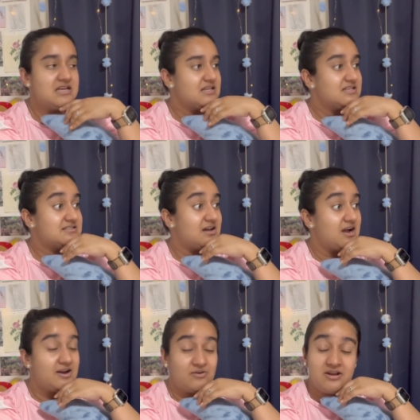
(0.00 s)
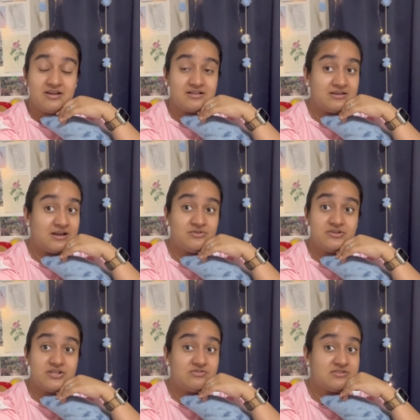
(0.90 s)
Because ironically, I don't
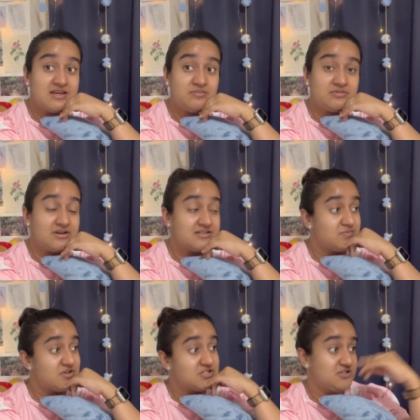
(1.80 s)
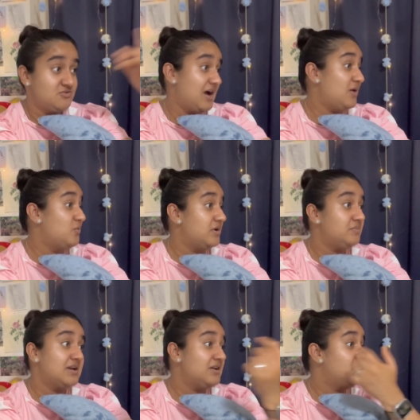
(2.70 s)
use stapler as much. I do have one,
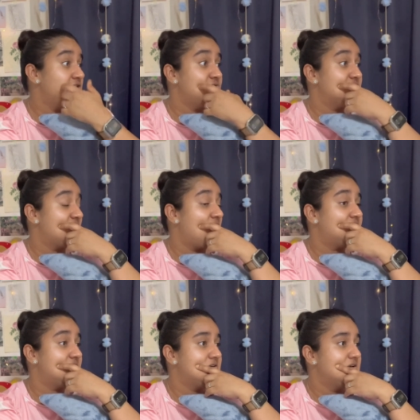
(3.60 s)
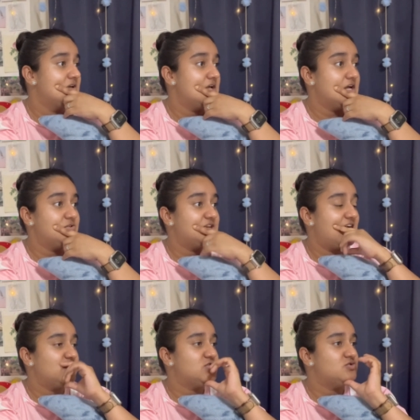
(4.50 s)
but I don't use it often. I don't
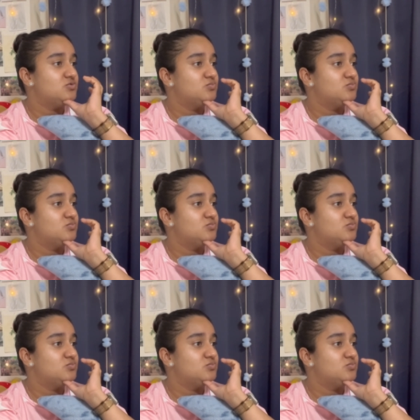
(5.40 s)
have to.